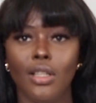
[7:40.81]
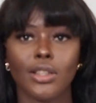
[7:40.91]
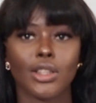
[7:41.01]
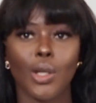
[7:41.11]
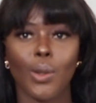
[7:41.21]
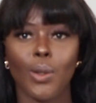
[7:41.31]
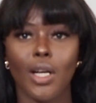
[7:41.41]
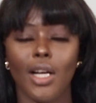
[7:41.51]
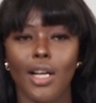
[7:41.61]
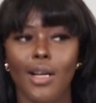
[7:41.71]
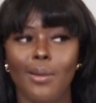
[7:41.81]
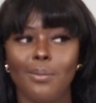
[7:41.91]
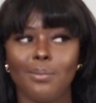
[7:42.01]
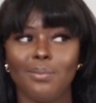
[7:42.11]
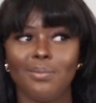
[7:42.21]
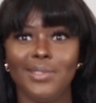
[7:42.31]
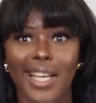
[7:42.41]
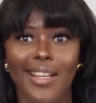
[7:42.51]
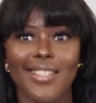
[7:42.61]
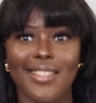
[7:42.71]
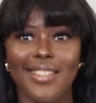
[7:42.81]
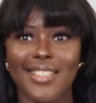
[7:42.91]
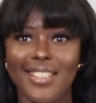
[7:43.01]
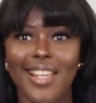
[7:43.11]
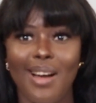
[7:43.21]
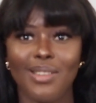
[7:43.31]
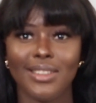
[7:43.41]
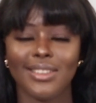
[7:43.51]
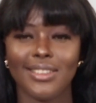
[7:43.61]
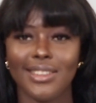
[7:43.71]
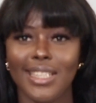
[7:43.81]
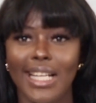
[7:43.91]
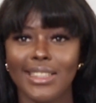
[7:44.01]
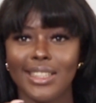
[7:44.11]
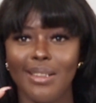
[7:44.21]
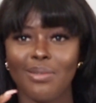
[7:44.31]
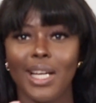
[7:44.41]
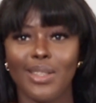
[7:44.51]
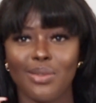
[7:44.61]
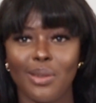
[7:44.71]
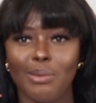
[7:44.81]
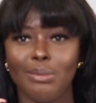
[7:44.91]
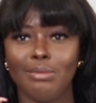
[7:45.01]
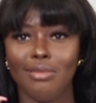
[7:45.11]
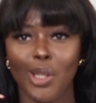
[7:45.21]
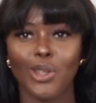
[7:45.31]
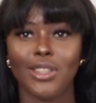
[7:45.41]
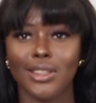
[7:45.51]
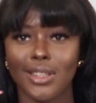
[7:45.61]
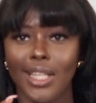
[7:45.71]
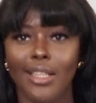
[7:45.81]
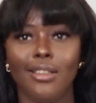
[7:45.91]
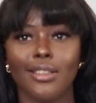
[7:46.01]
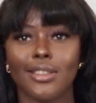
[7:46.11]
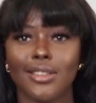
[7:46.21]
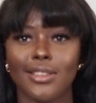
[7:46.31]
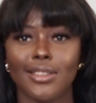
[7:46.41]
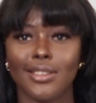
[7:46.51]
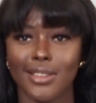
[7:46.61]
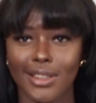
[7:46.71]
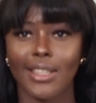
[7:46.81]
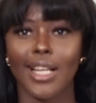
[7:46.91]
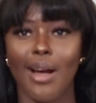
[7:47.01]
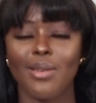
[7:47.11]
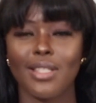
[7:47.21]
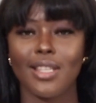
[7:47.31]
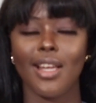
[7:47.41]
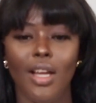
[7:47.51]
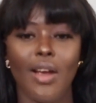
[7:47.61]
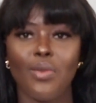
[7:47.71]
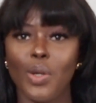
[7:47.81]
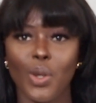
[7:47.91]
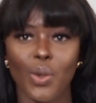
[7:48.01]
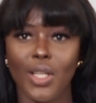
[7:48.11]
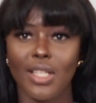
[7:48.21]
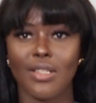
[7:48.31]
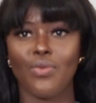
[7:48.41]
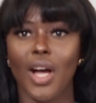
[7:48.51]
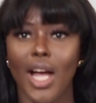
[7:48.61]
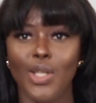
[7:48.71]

So um, yeah, six hours. That's a flight from London to Lagos. Six hours. Everywhere you're going is far.